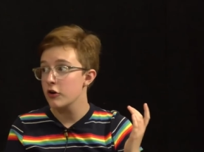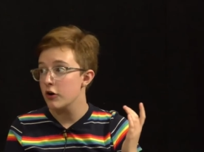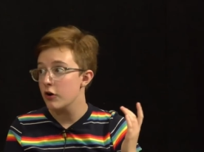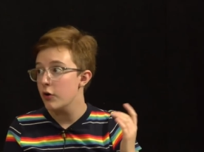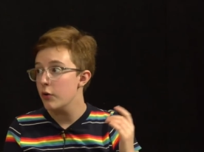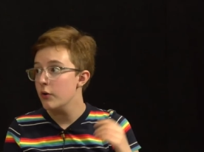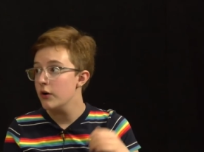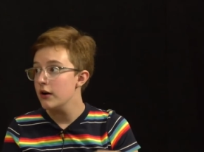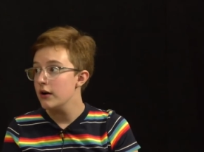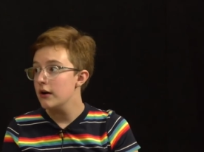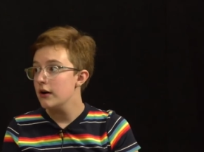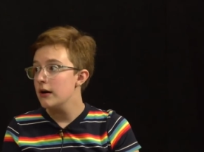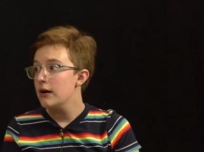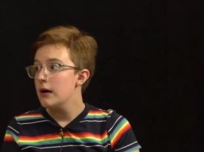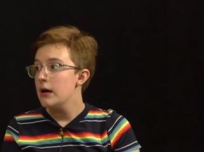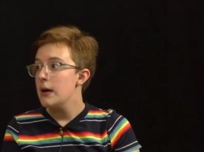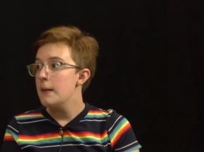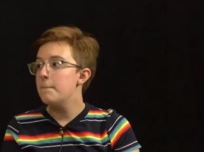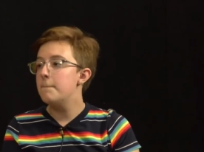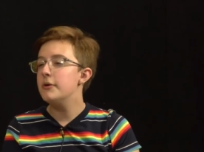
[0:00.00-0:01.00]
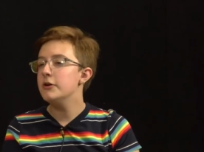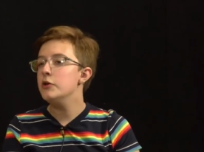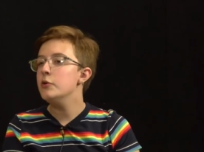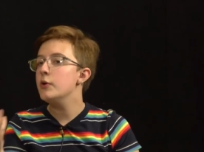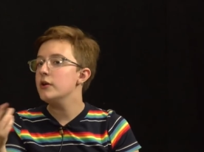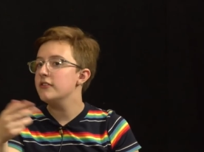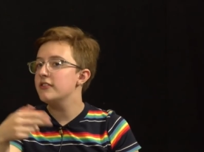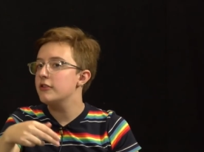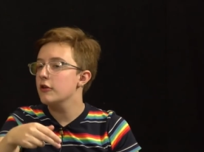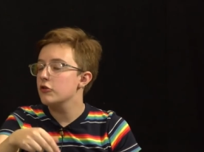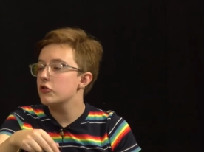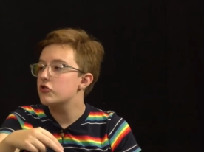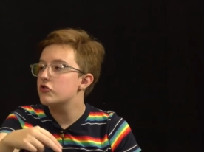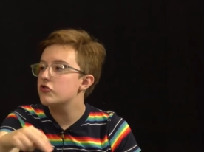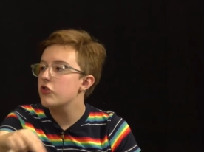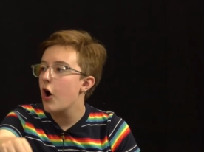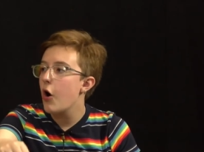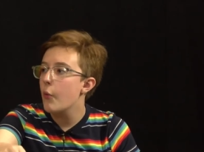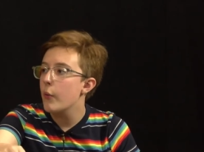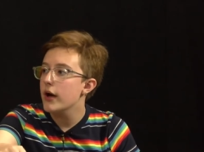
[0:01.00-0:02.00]
But you, but also, but you can still
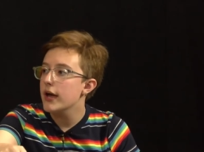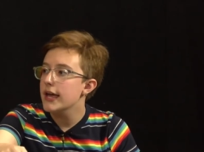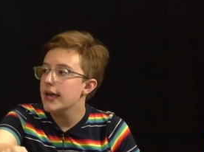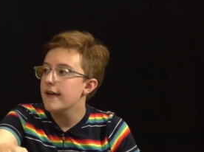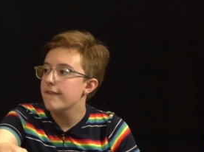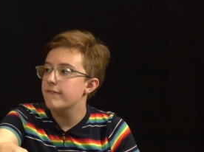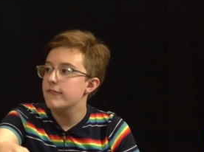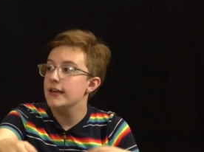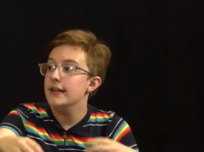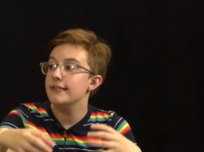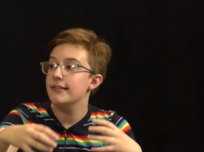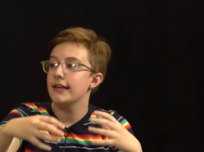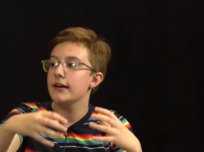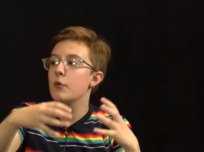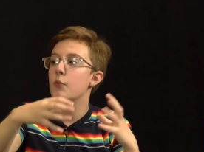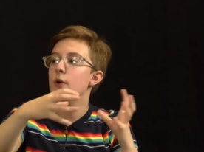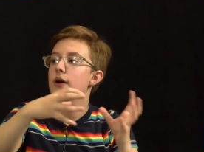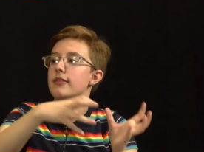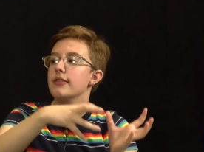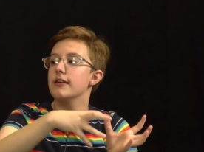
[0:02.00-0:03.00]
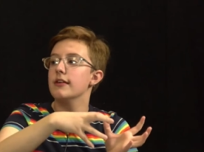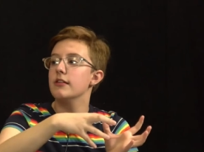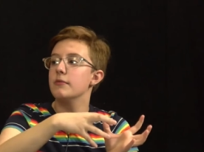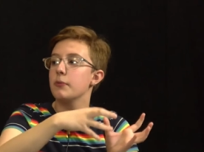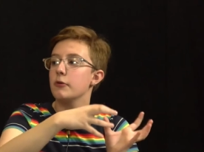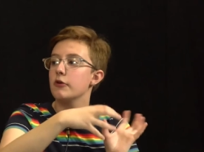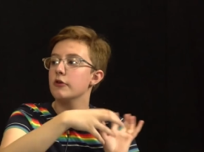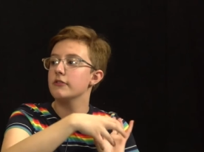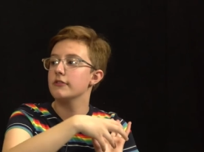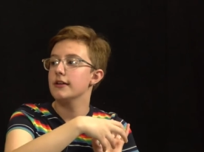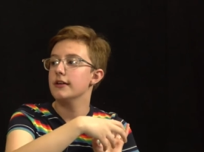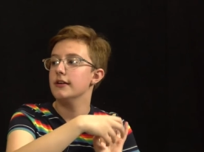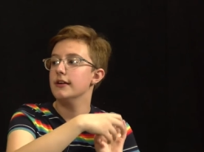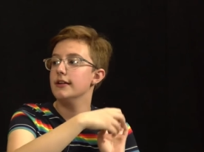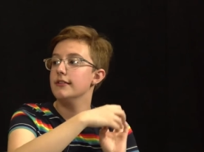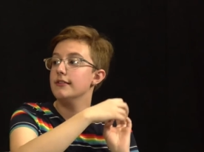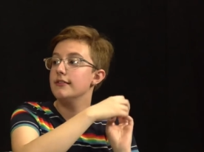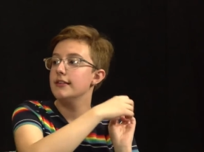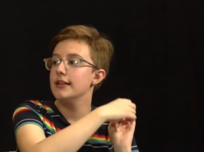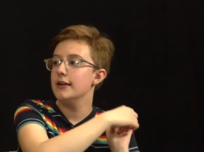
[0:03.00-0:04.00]
show it if he's like with his person
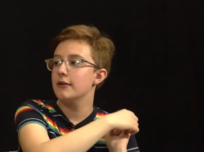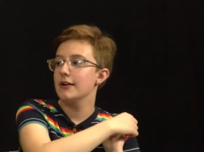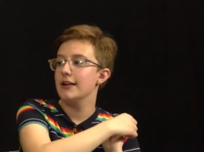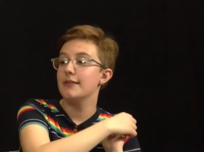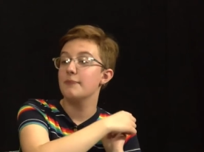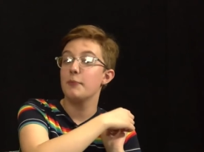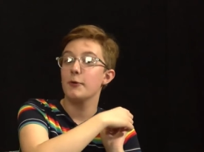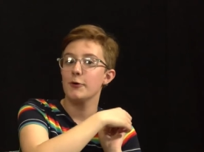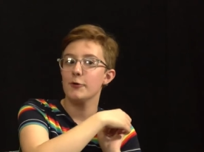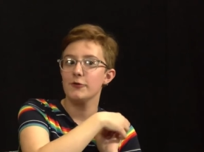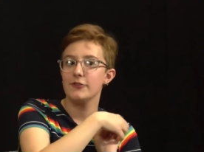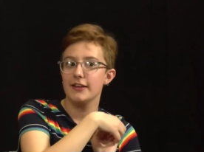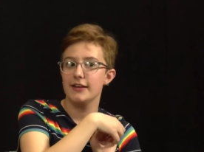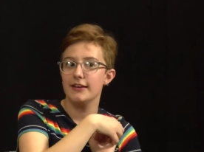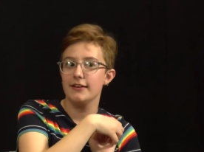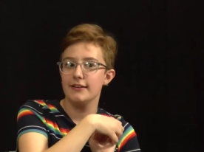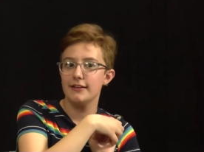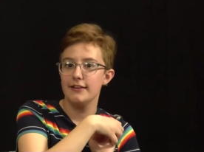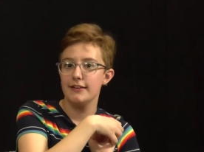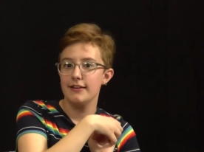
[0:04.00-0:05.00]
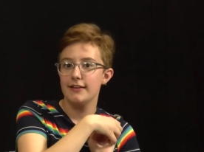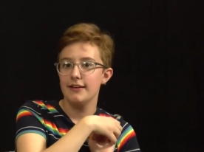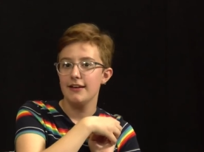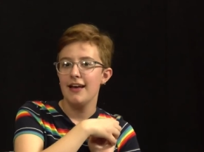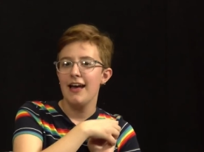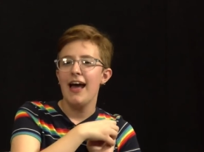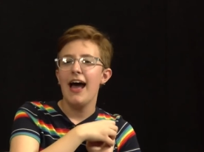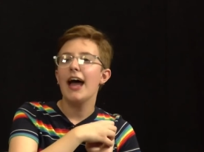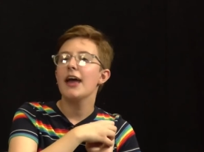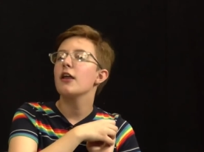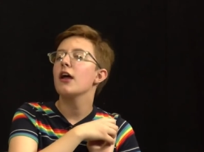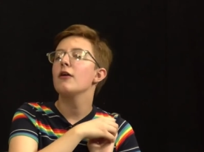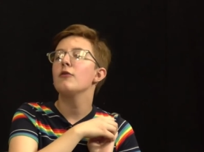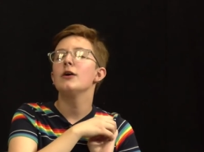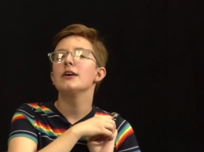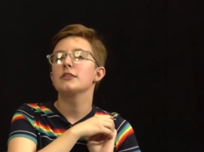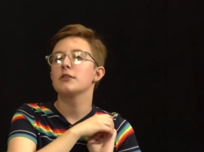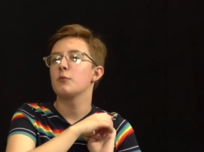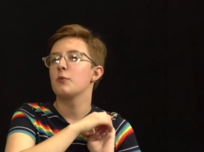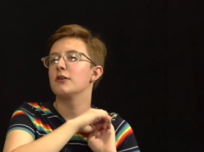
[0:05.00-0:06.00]
in secret. His, his, person. In, I don't
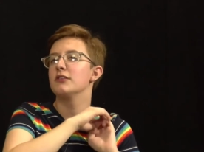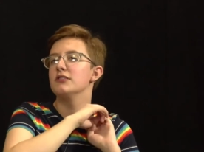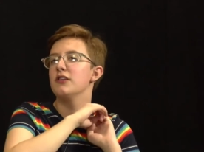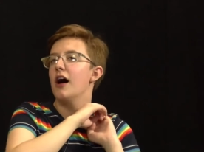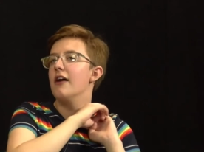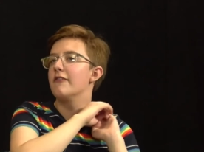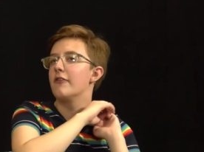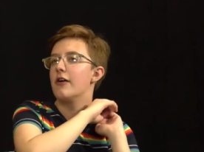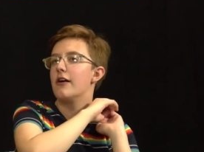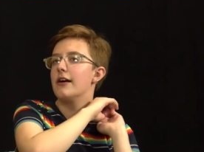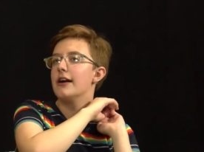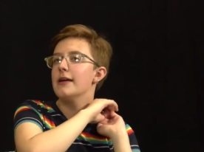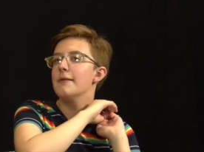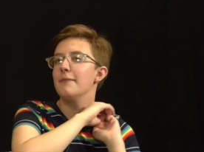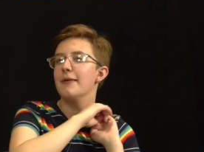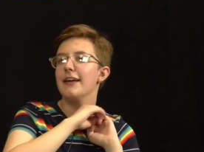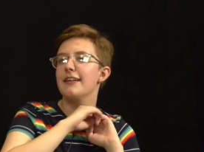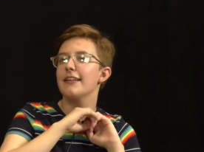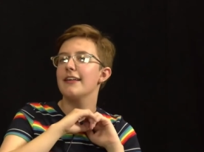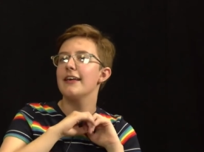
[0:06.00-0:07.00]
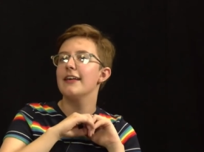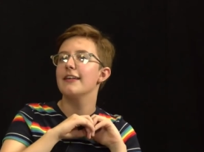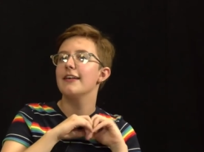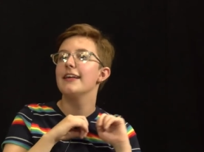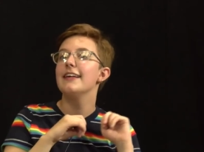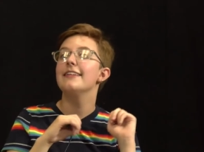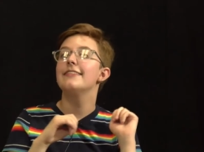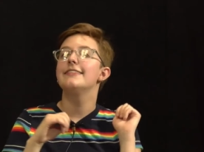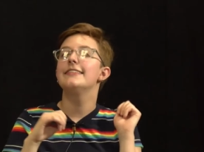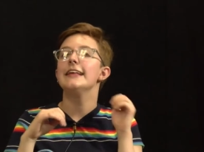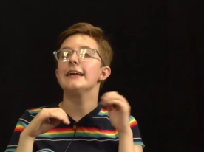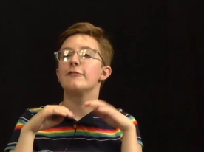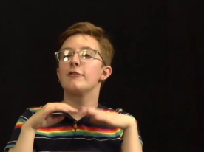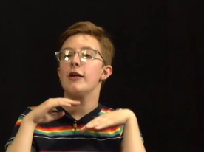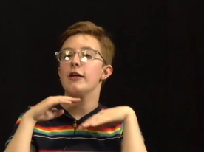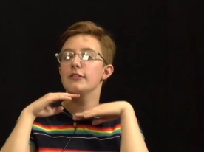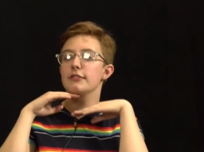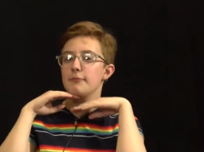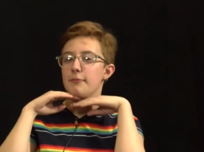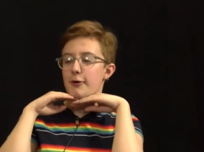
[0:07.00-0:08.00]
like the word secret, lover. It his, makes it his, his
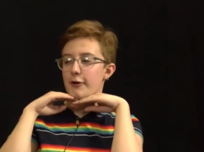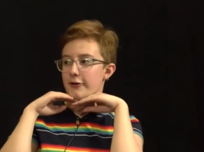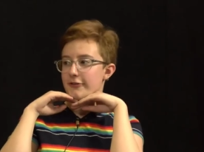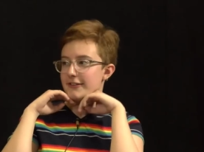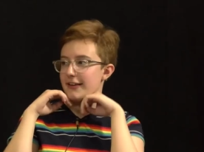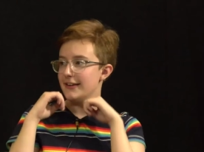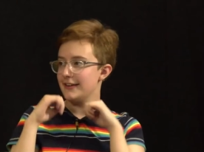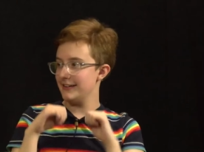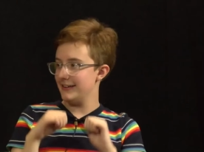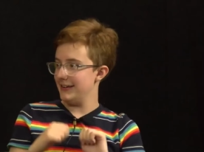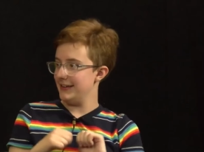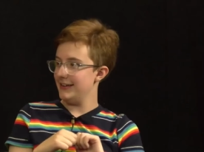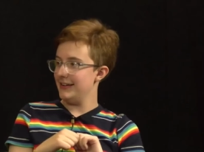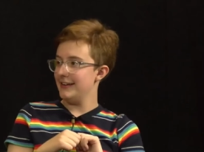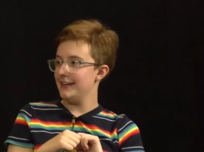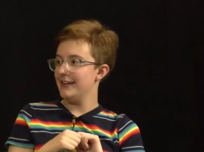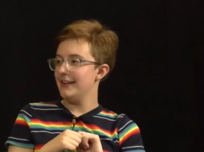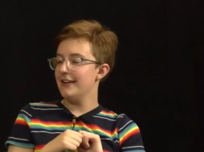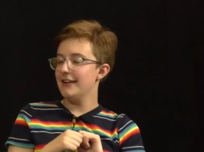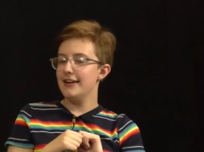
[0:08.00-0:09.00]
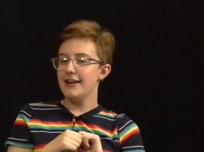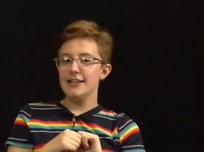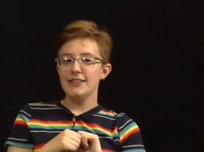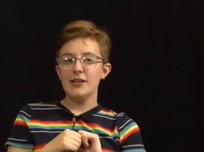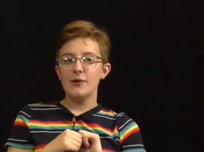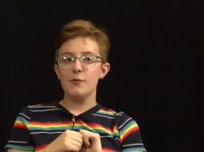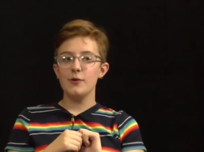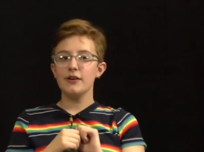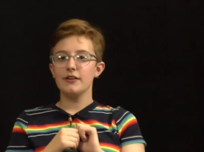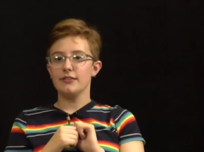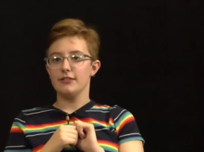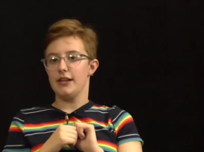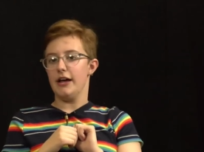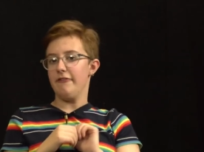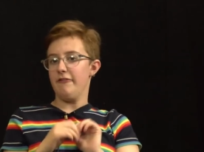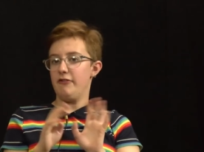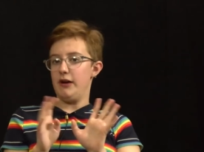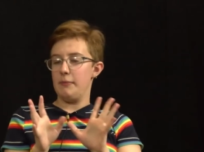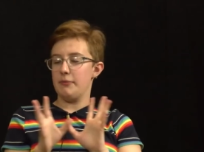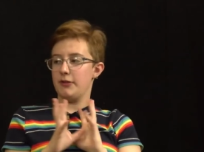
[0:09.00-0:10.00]
secret person. His secret person. The word
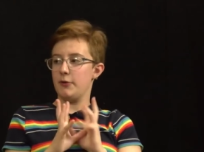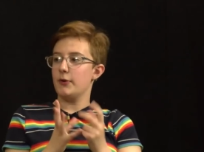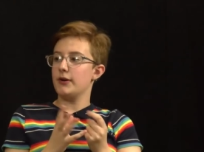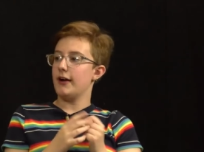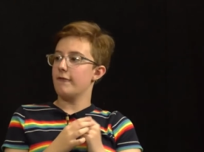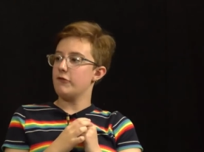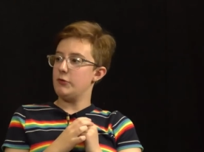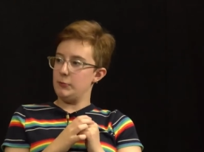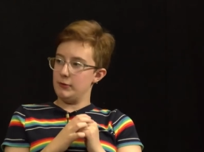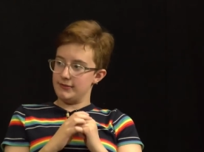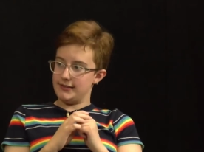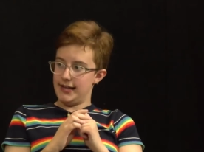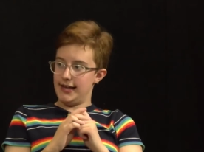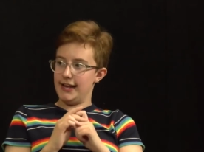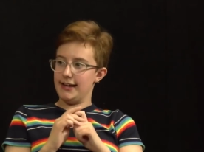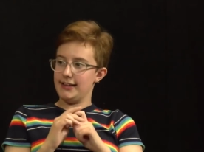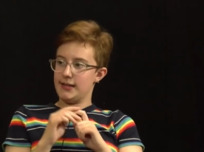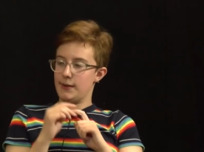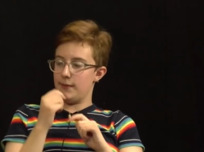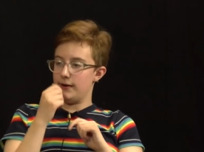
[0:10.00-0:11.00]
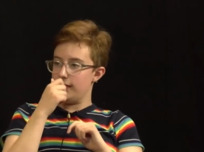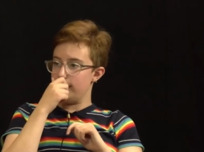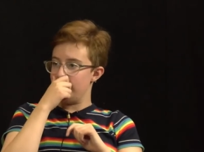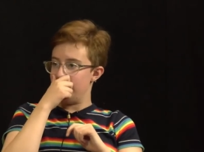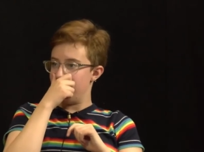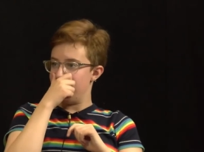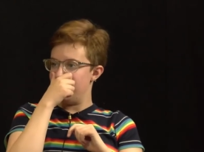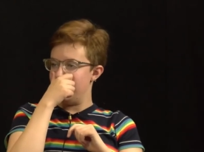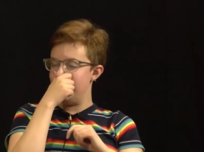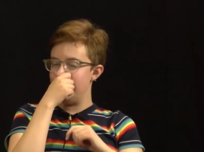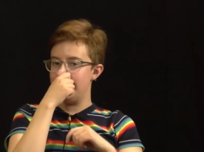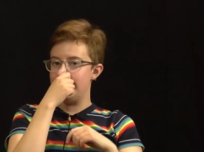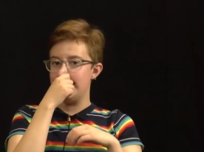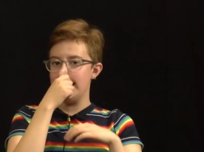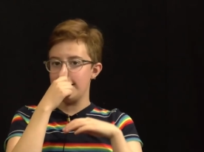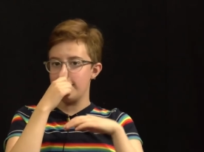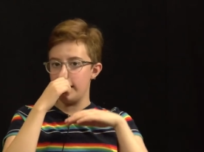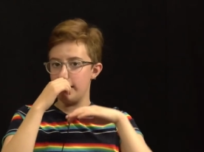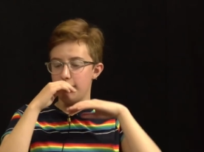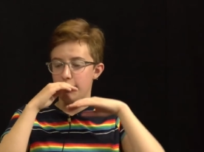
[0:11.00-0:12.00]
lover. I'm so uncomfortable saying that one. words. His
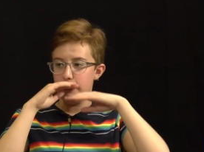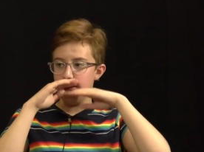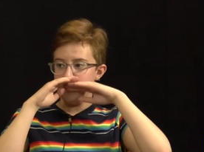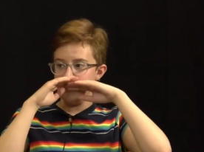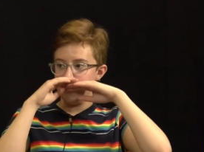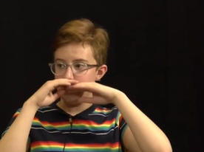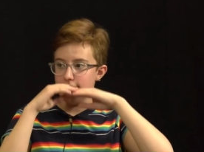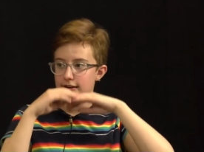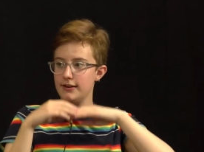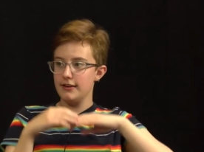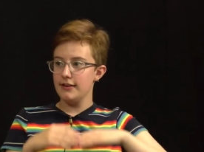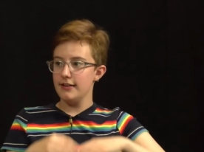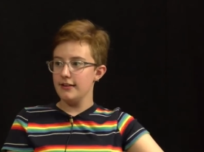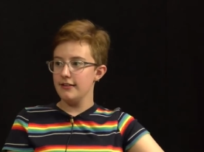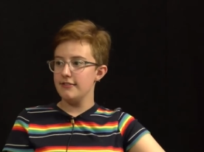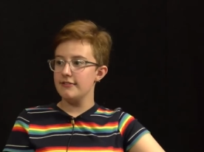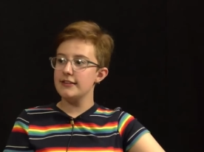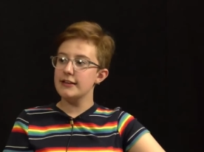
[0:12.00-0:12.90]
secret person. His significant.